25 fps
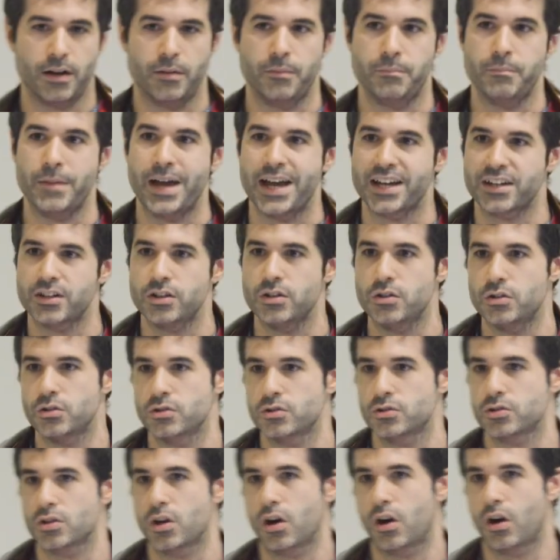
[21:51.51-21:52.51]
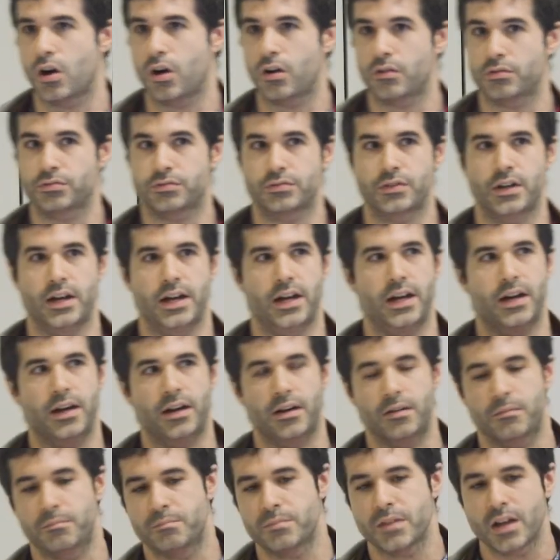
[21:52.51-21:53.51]
make use of
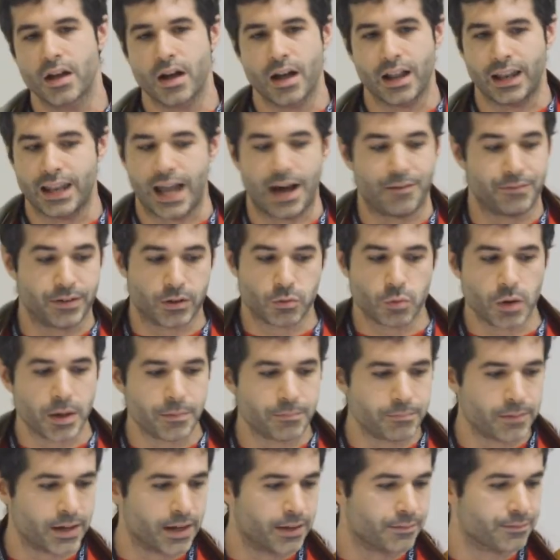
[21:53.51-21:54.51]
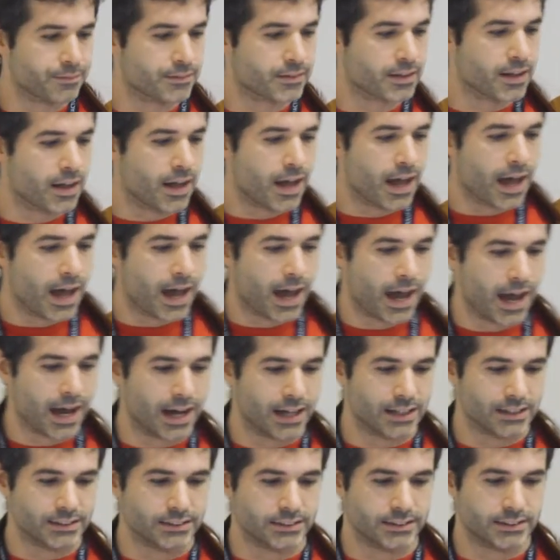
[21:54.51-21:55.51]
lab equipment
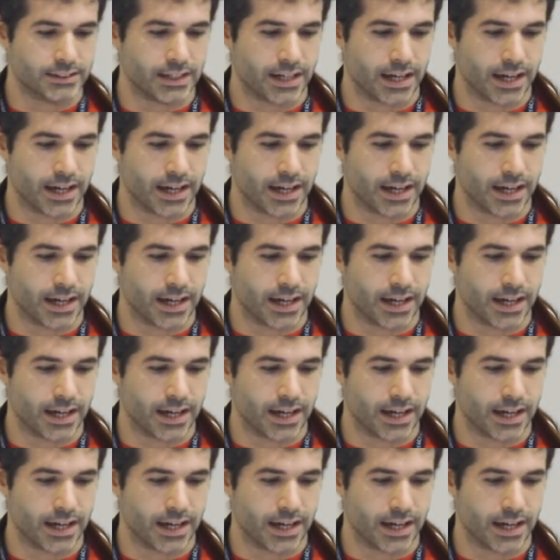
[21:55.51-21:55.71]
and